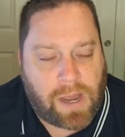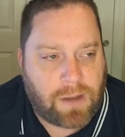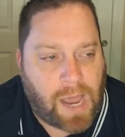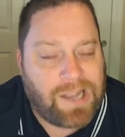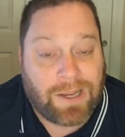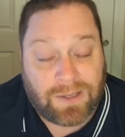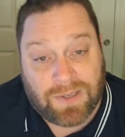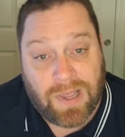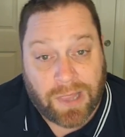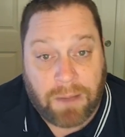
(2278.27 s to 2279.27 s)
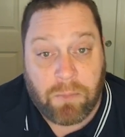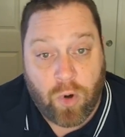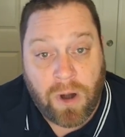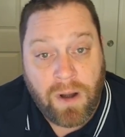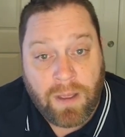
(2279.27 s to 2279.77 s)
I'd like to see a lot
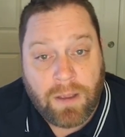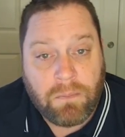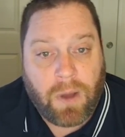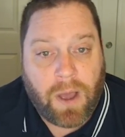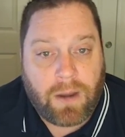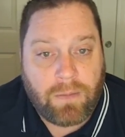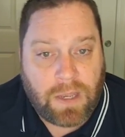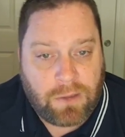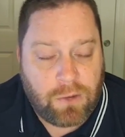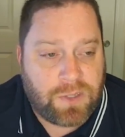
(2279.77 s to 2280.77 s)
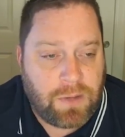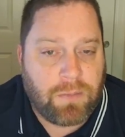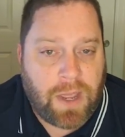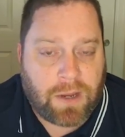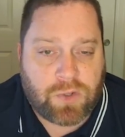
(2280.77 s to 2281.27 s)
more, but they do seem to
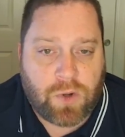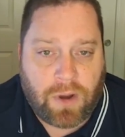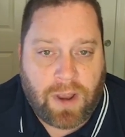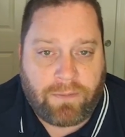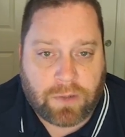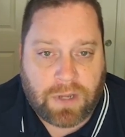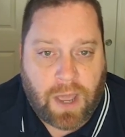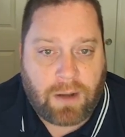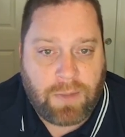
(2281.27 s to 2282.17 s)
make a strong effort to kind of be